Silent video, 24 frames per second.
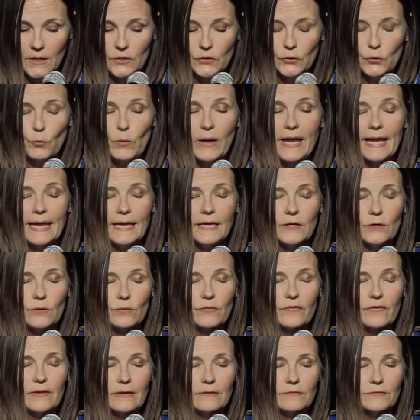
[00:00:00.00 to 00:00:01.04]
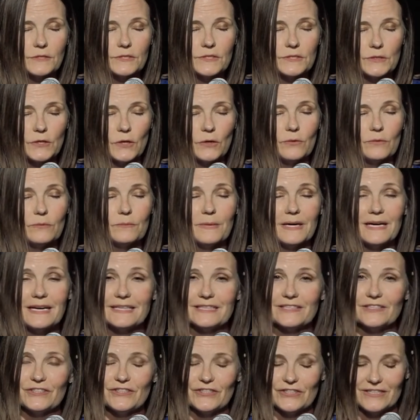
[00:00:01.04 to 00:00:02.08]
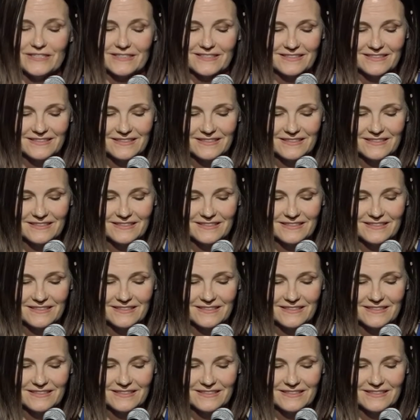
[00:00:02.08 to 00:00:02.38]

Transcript: You hate yourself so much.